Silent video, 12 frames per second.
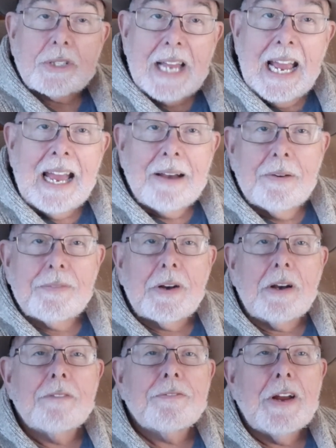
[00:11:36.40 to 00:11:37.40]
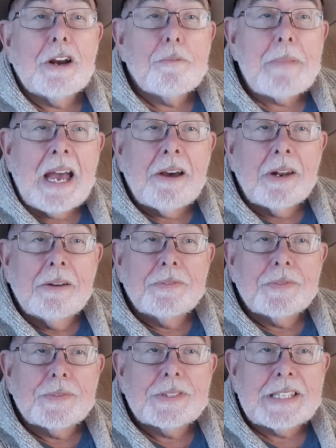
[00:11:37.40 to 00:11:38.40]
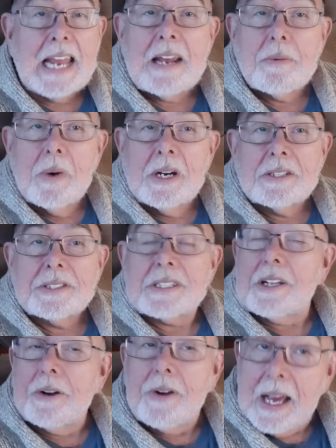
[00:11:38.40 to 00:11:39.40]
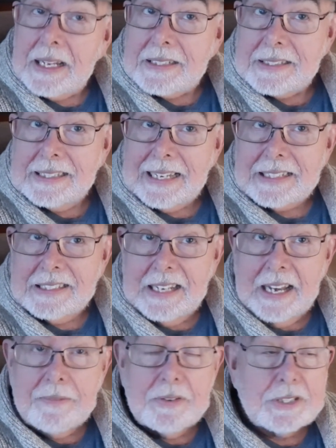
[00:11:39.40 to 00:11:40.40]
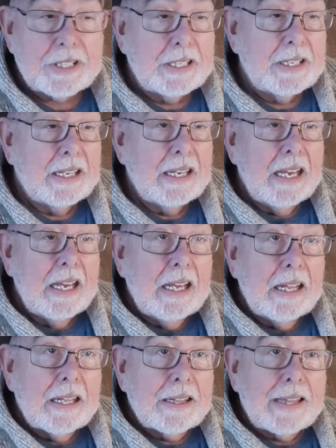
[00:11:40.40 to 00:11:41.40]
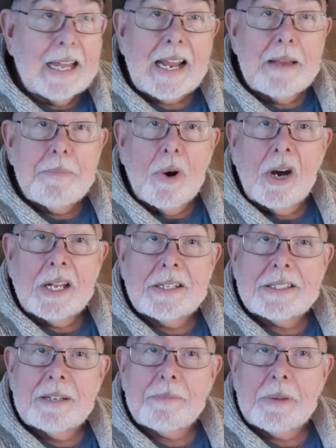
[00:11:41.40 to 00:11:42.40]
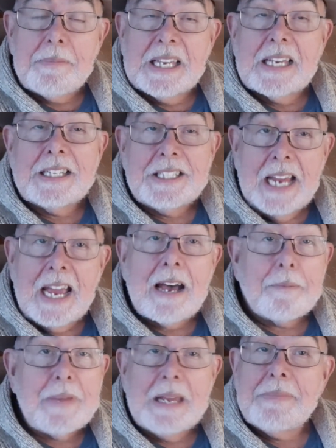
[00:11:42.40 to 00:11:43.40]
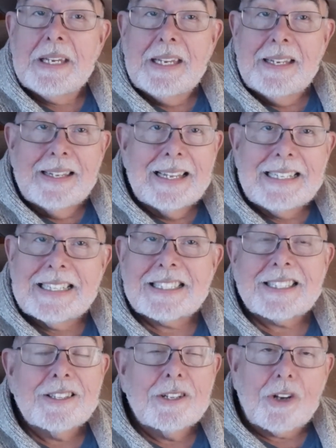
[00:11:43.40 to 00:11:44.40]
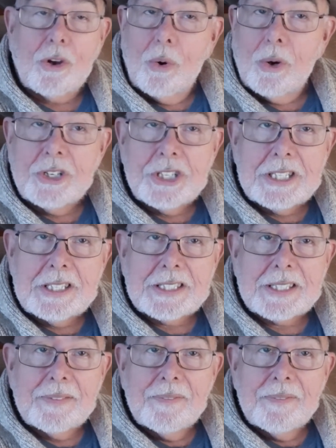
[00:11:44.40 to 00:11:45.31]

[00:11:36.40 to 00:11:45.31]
I have a fair amount of Stanwells that are not Sixten Ivarsson that I bought simply because, maybe they just look gorgeous.